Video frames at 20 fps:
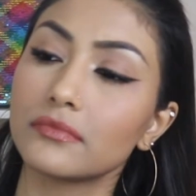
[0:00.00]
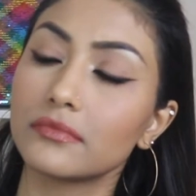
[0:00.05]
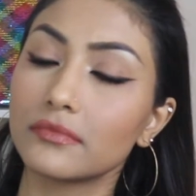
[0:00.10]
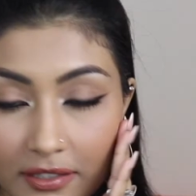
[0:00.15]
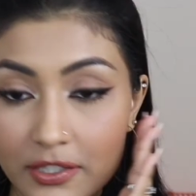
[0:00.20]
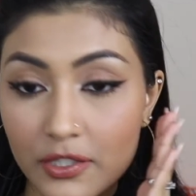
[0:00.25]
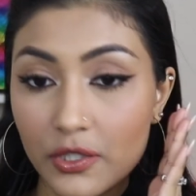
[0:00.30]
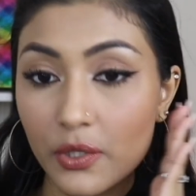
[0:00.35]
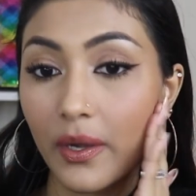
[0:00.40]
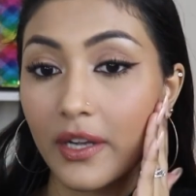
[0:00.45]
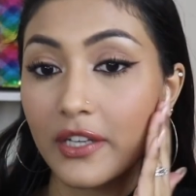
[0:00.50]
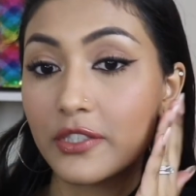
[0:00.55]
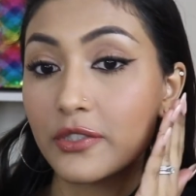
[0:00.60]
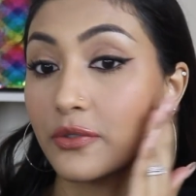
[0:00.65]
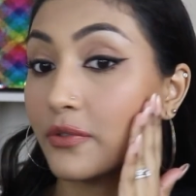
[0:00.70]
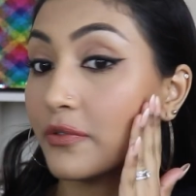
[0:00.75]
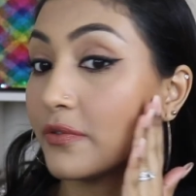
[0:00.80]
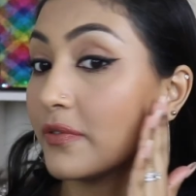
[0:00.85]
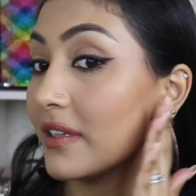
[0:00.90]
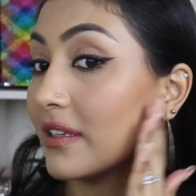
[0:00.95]
So I
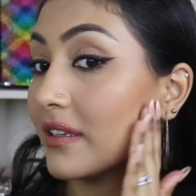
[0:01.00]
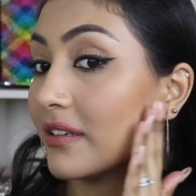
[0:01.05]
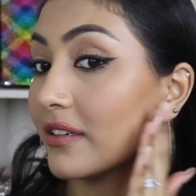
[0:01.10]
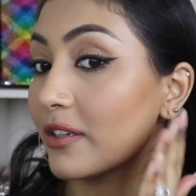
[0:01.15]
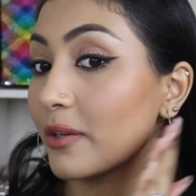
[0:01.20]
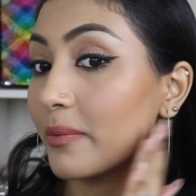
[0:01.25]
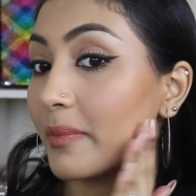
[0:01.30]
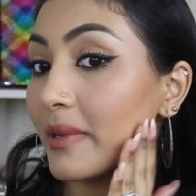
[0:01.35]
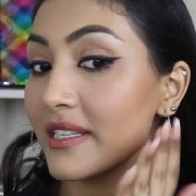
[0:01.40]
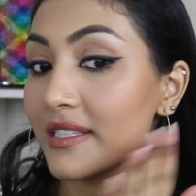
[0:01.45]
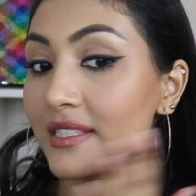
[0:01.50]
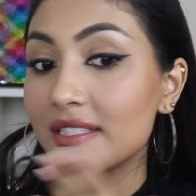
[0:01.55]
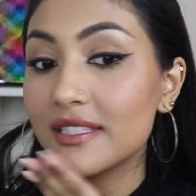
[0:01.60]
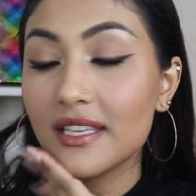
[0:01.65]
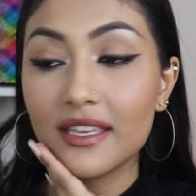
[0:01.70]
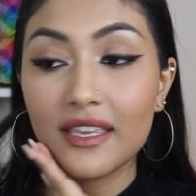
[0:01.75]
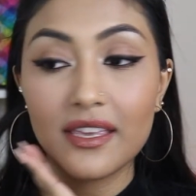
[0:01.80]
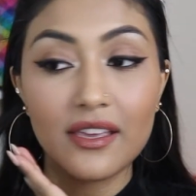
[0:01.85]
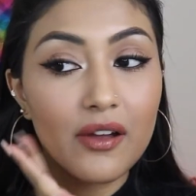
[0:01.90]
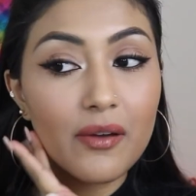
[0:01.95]
do feel a little bit
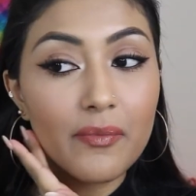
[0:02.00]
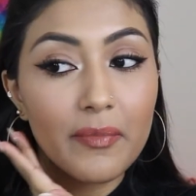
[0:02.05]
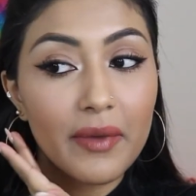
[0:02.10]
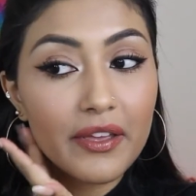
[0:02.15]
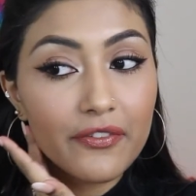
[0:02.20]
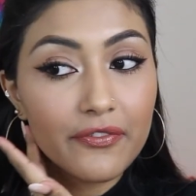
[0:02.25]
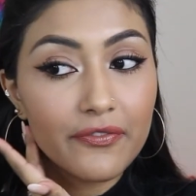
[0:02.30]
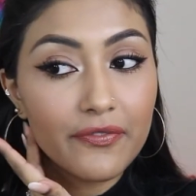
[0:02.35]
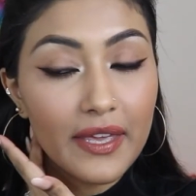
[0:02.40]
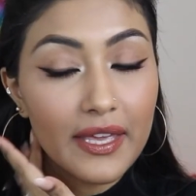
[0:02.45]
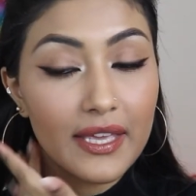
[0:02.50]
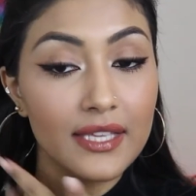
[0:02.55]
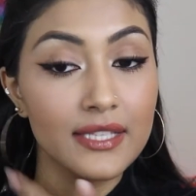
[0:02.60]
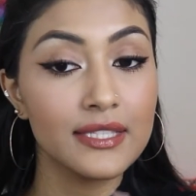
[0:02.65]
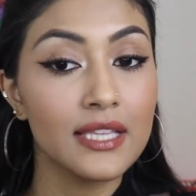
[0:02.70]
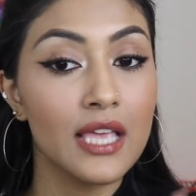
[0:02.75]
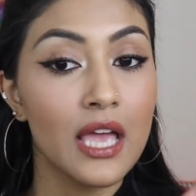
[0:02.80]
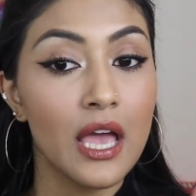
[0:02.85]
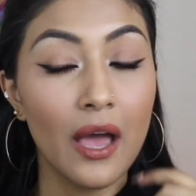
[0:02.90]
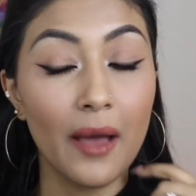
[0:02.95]
sticky on my
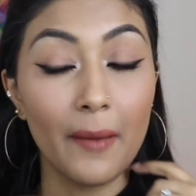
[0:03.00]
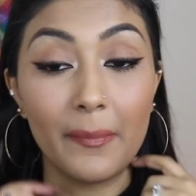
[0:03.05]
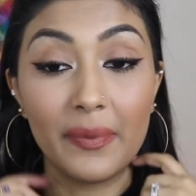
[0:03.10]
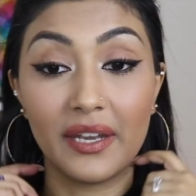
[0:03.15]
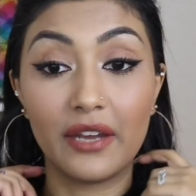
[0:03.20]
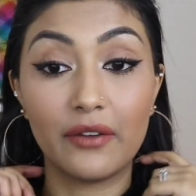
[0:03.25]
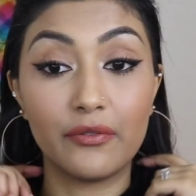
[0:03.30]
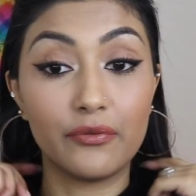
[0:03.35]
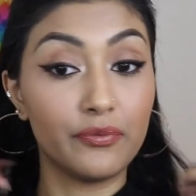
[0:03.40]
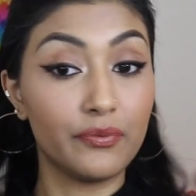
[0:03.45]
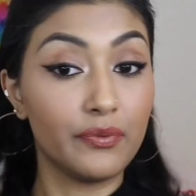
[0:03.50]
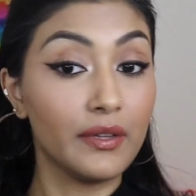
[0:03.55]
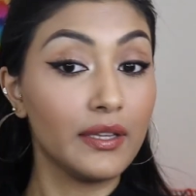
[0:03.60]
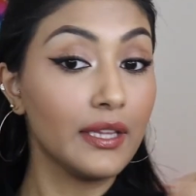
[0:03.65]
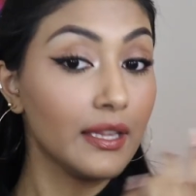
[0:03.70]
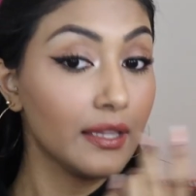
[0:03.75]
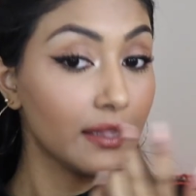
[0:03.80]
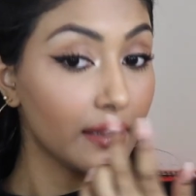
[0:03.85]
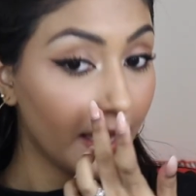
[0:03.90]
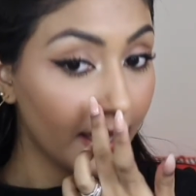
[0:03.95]
face, but I
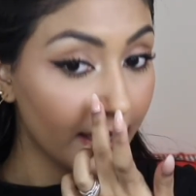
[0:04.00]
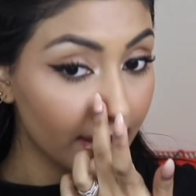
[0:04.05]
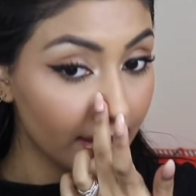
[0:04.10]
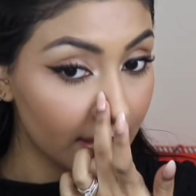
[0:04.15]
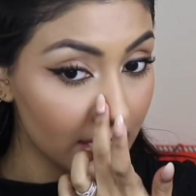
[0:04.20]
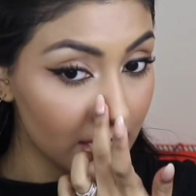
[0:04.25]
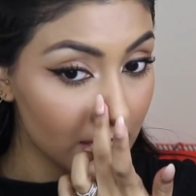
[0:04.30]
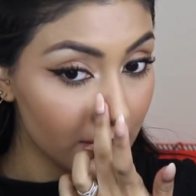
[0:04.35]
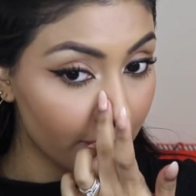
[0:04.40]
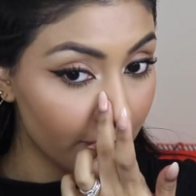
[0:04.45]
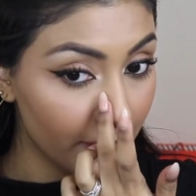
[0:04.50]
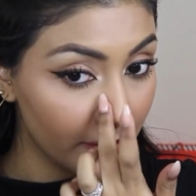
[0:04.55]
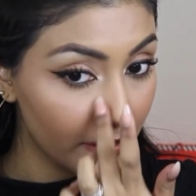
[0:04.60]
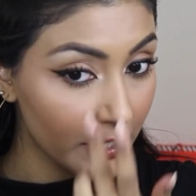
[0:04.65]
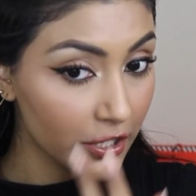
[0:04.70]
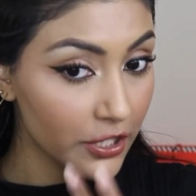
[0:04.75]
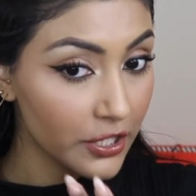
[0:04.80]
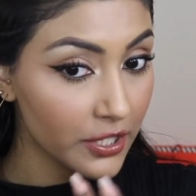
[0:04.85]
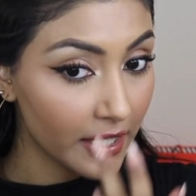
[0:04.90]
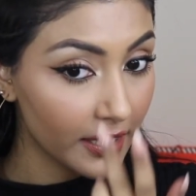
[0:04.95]
really like this
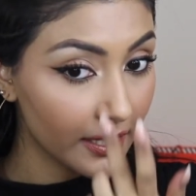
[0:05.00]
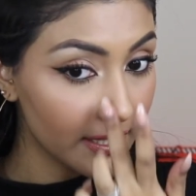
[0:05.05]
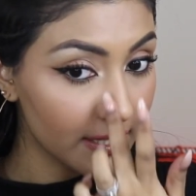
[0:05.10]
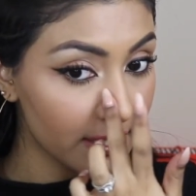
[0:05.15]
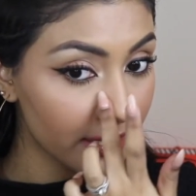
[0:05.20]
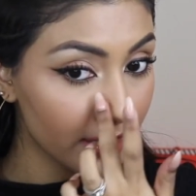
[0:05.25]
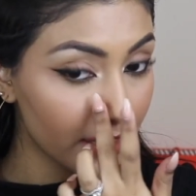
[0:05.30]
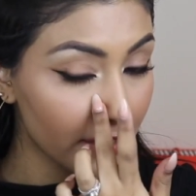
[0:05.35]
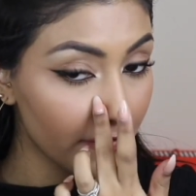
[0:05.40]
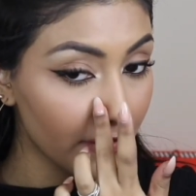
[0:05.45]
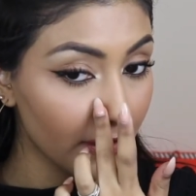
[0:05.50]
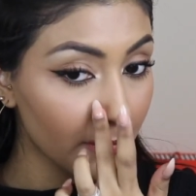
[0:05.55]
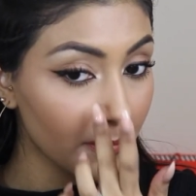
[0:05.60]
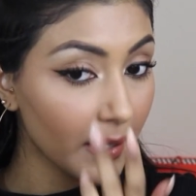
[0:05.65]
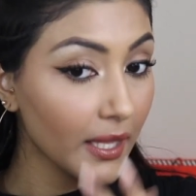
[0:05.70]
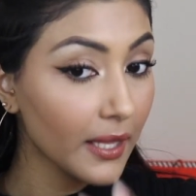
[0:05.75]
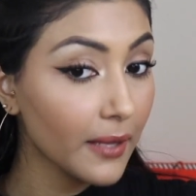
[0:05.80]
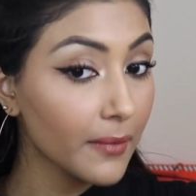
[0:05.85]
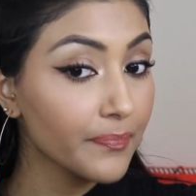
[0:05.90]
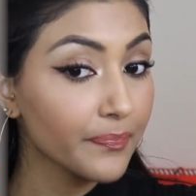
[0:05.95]
finish that it's giving
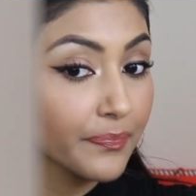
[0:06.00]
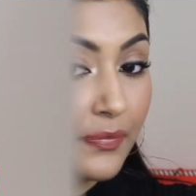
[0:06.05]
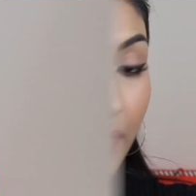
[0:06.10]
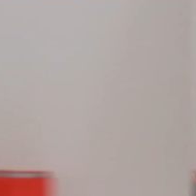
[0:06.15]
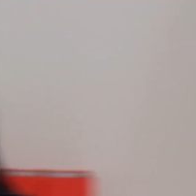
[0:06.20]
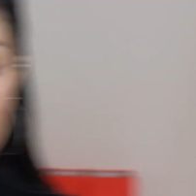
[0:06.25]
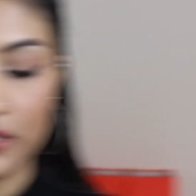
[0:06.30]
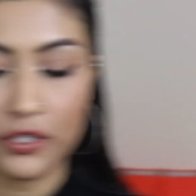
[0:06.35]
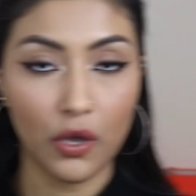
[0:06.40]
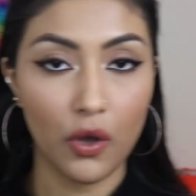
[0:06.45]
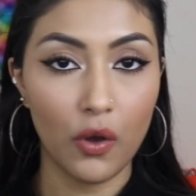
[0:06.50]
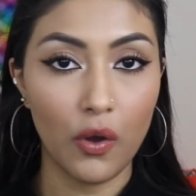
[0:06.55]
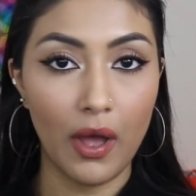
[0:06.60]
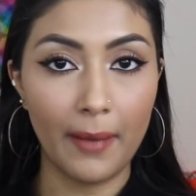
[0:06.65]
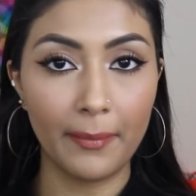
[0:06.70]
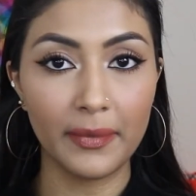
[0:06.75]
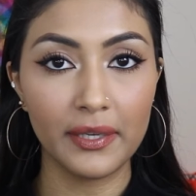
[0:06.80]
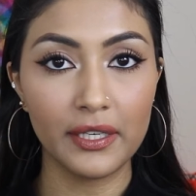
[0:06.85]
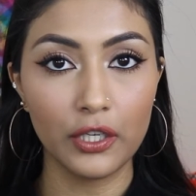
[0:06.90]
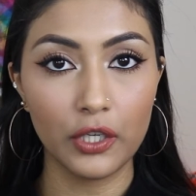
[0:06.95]
me. So
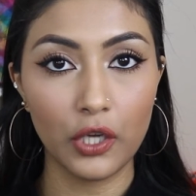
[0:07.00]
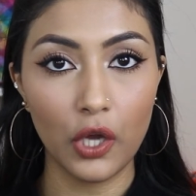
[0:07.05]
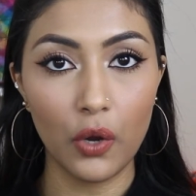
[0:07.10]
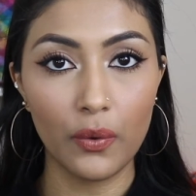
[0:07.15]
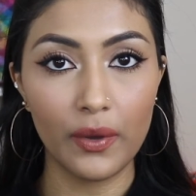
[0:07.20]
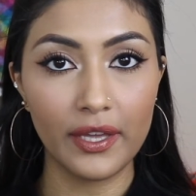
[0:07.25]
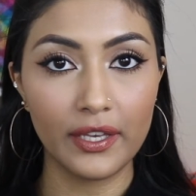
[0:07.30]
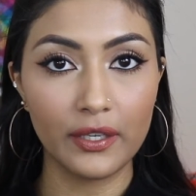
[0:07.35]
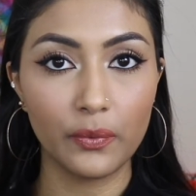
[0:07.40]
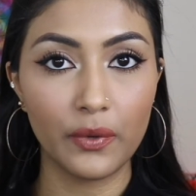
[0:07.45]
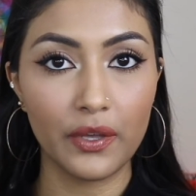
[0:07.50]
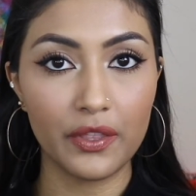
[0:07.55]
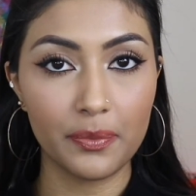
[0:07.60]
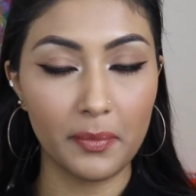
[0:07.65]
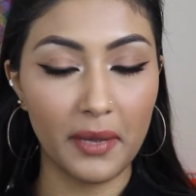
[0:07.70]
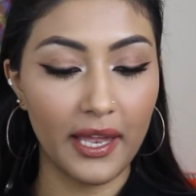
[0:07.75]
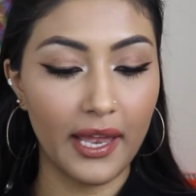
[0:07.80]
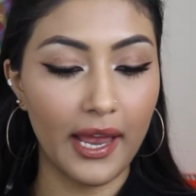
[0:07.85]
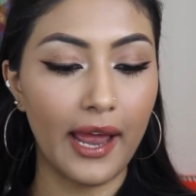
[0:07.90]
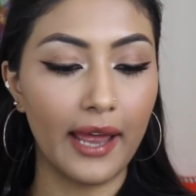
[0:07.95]
I'm gonna go in with
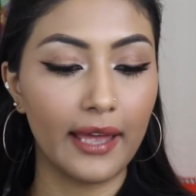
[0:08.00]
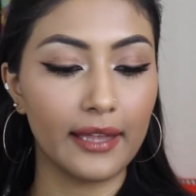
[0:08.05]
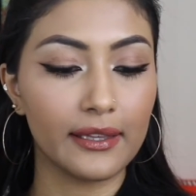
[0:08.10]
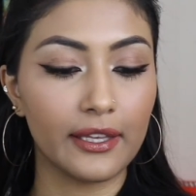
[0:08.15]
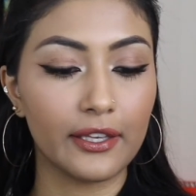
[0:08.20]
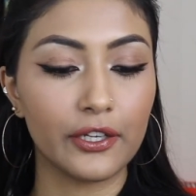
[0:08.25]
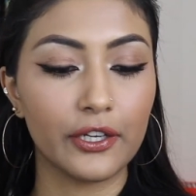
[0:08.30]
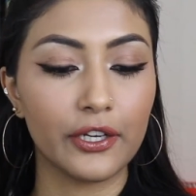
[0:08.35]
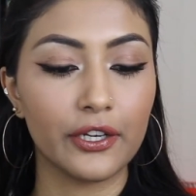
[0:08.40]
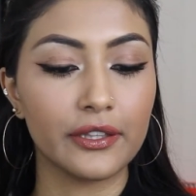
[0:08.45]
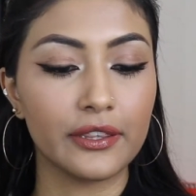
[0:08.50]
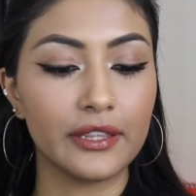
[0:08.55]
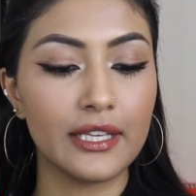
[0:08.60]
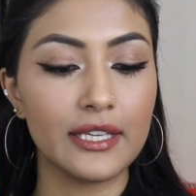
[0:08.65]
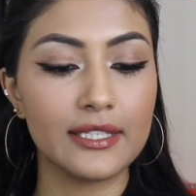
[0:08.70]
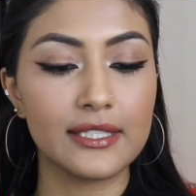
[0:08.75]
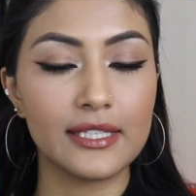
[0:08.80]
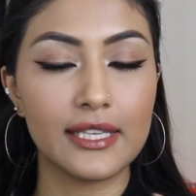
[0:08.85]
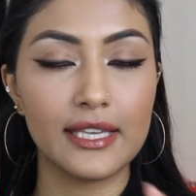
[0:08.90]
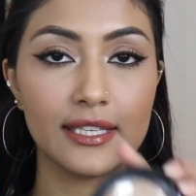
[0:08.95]
my highlighter.
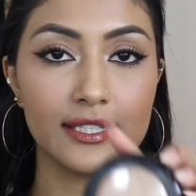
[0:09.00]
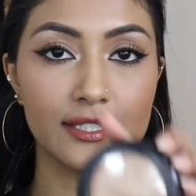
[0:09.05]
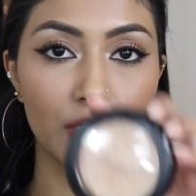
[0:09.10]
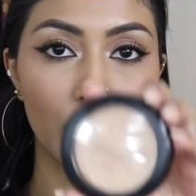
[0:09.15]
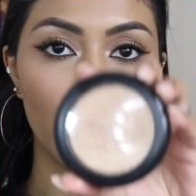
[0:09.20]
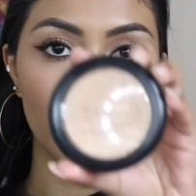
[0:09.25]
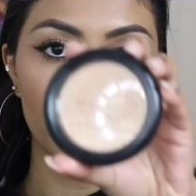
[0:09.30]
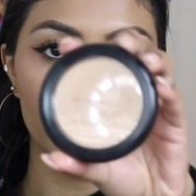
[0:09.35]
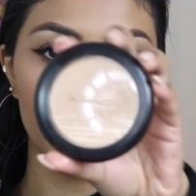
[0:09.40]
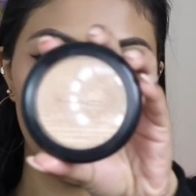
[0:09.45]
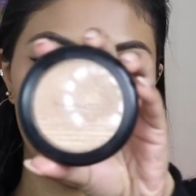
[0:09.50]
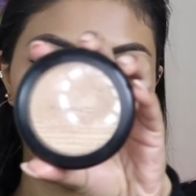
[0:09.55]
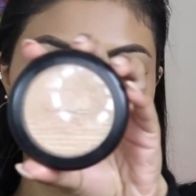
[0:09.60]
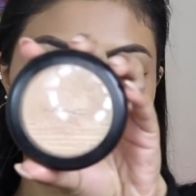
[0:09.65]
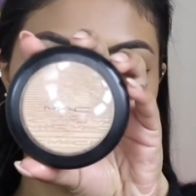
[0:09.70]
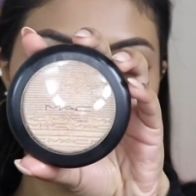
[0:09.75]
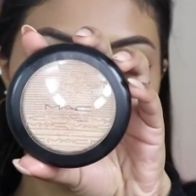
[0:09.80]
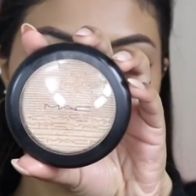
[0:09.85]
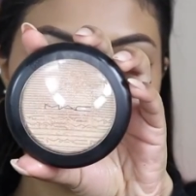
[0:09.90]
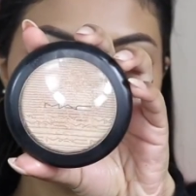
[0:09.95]
This is Oh
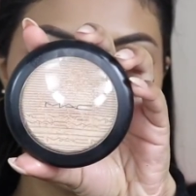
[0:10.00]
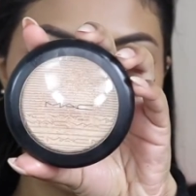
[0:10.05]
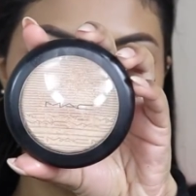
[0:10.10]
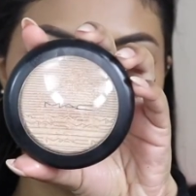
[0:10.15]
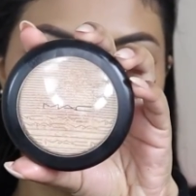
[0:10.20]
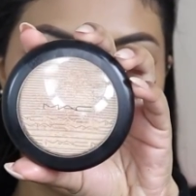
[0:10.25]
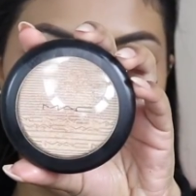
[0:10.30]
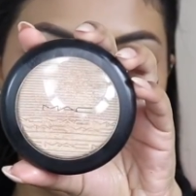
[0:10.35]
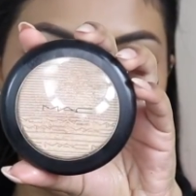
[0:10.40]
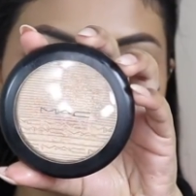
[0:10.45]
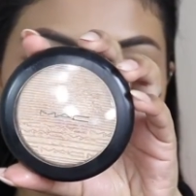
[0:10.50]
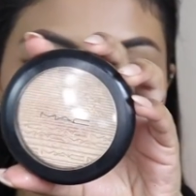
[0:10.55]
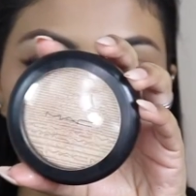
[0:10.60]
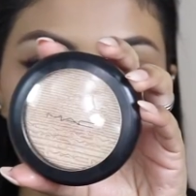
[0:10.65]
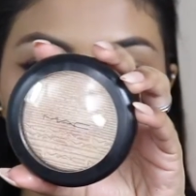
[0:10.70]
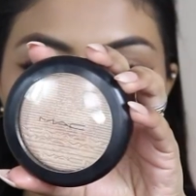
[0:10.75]
Darling by MAC.